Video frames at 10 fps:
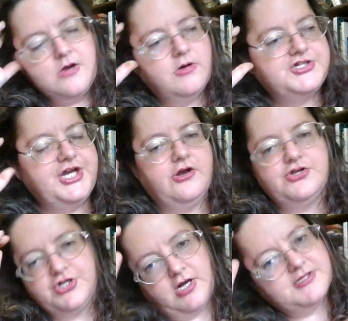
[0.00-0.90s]
while
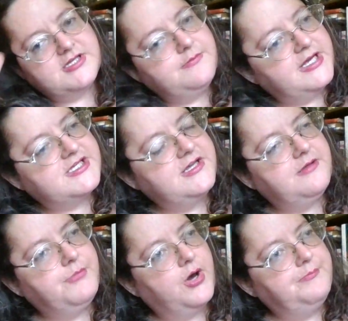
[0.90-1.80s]
Jerrish Johnson makes it
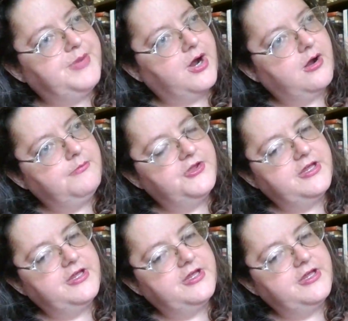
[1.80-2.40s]
unbearable